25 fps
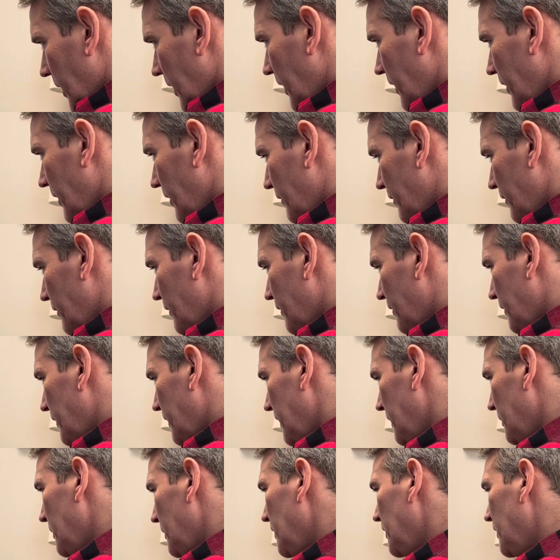F.
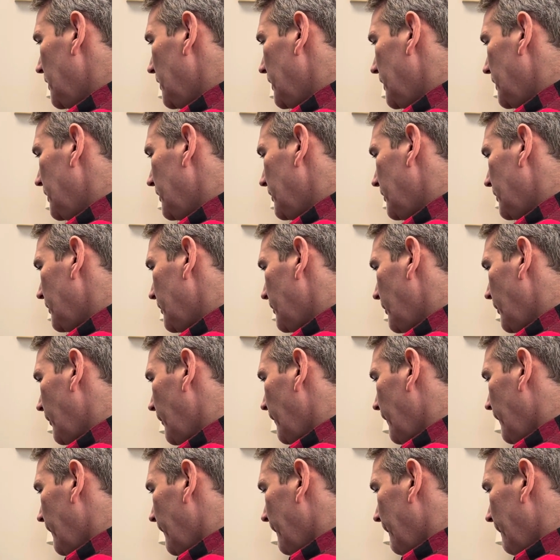Keep going.
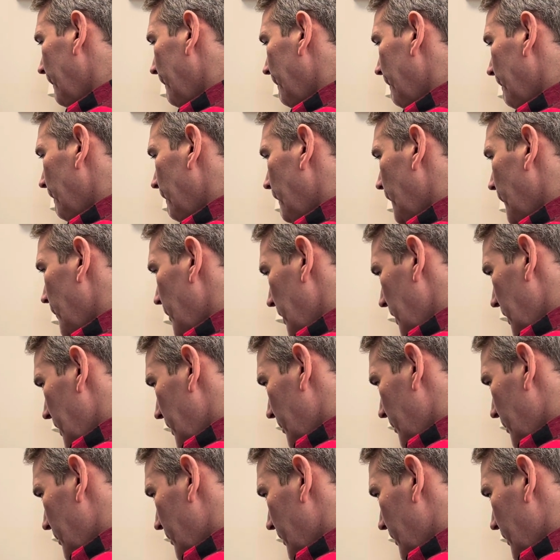Yep.